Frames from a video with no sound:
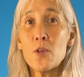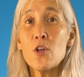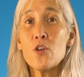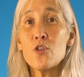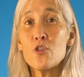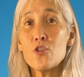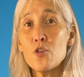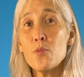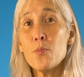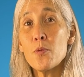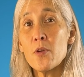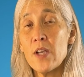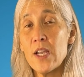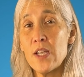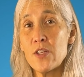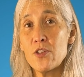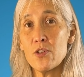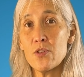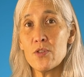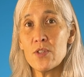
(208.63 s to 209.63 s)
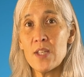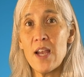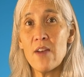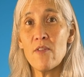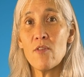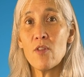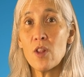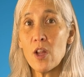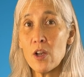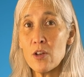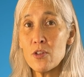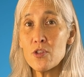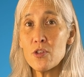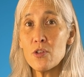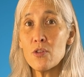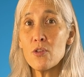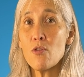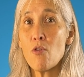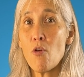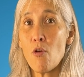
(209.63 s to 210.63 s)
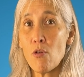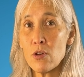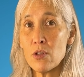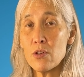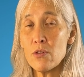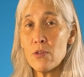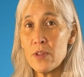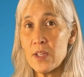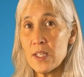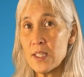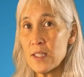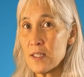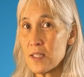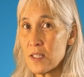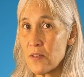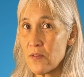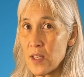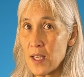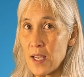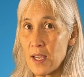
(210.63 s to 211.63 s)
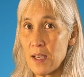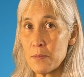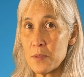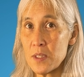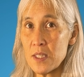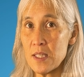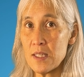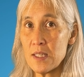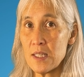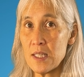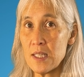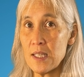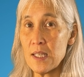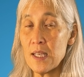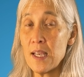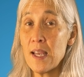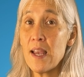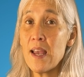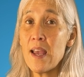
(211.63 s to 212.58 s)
superagers have larger cortical thickness of the AMCC